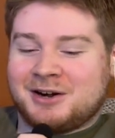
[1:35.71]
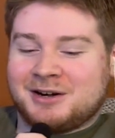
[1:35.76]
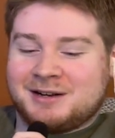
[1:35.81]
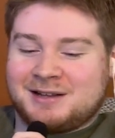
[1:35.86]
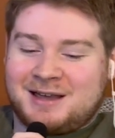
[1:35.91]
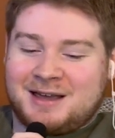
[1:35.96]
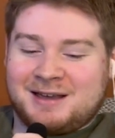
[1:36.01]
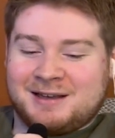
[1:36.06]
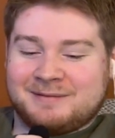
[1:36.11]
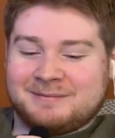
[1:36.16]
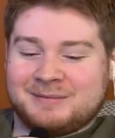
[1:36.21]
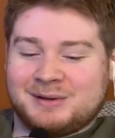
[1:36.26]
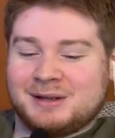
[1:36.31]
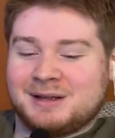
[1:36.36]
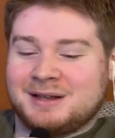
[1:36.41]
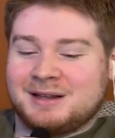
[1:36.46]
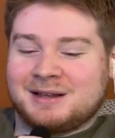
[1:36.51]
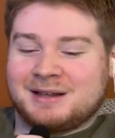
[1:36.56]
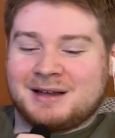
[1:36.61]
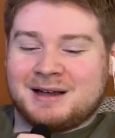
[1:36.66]
game,
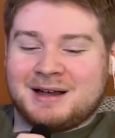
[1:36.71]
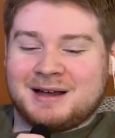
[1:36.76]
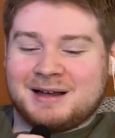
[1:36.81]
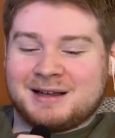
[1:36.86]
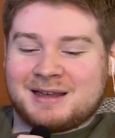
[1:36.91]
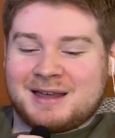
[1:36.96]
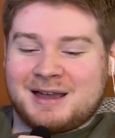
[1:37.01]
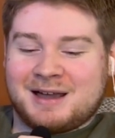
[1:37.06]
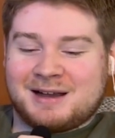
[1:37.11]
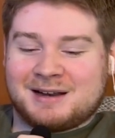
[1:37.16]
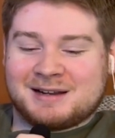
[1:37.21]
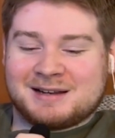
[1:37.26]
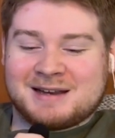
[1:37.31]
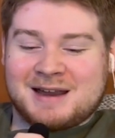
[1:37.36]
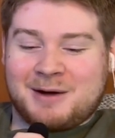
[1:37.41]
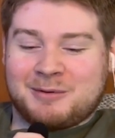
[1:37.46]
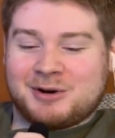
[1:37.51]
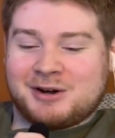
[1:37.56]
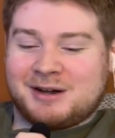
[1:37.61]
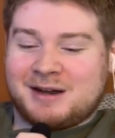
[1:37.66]
Chaotic Now
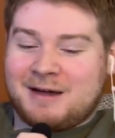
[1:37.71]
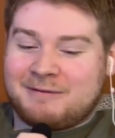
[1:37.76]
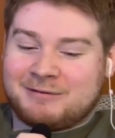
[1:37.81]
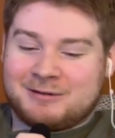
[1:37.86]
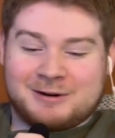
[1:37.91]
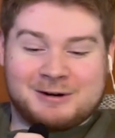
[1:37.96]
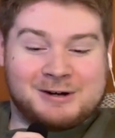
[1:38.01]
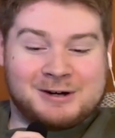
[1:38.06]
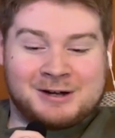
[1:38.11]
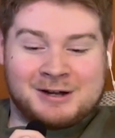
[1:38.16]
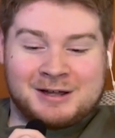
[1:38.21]
or Never.